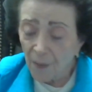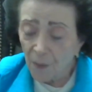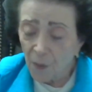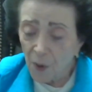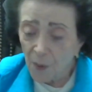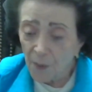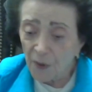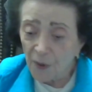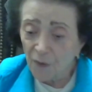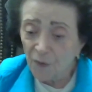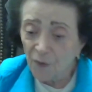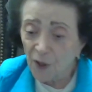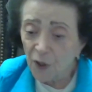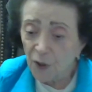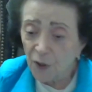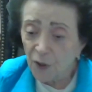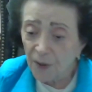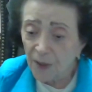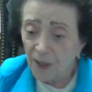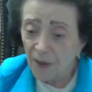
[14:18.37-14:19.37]
women of
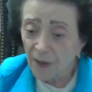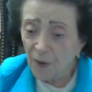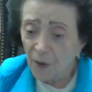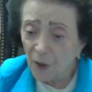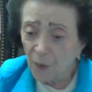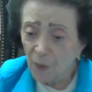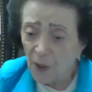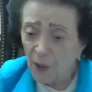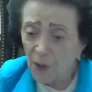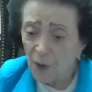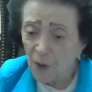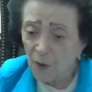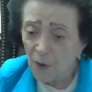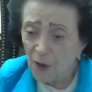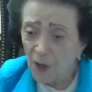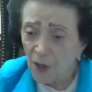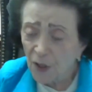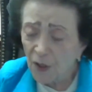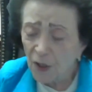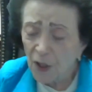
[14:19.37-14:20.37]
racial and ethnic
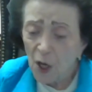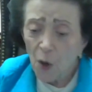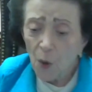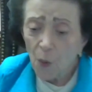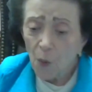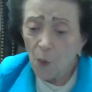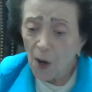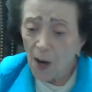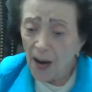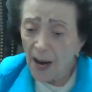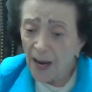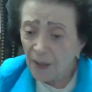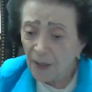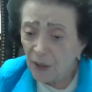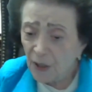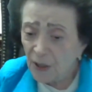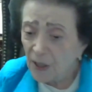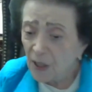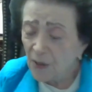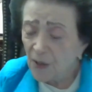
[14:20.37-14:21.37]
minorities, were
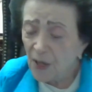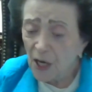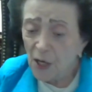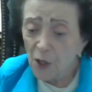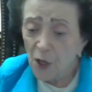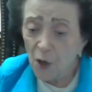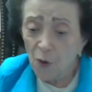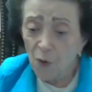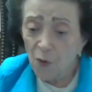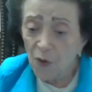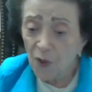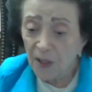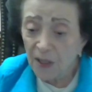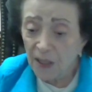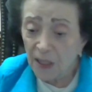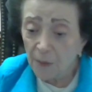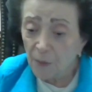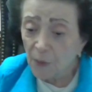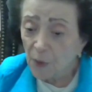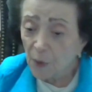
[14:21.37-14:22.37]
asked, did they know the
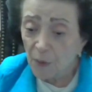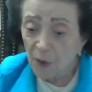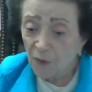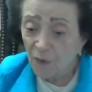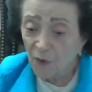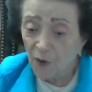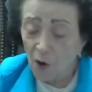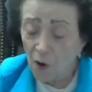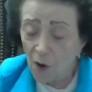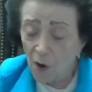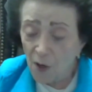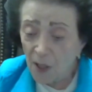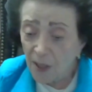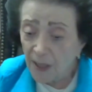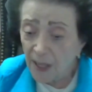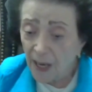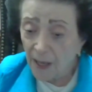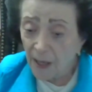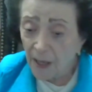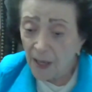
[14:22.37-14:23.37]
symptoms of a heart
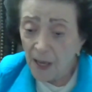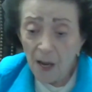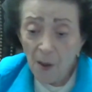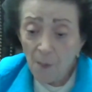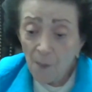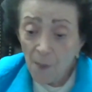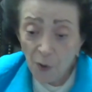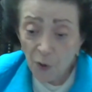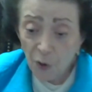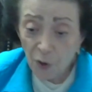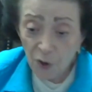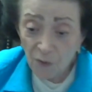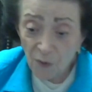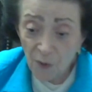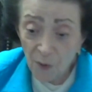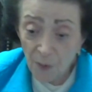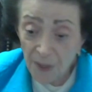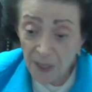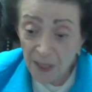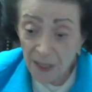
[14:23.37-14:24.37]
attack? Most of
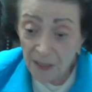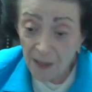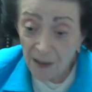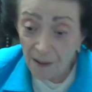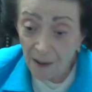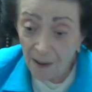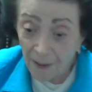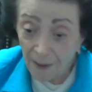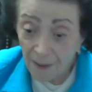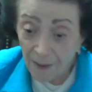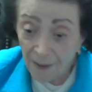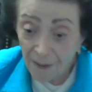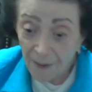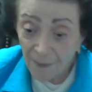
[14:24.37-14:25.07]
them did not.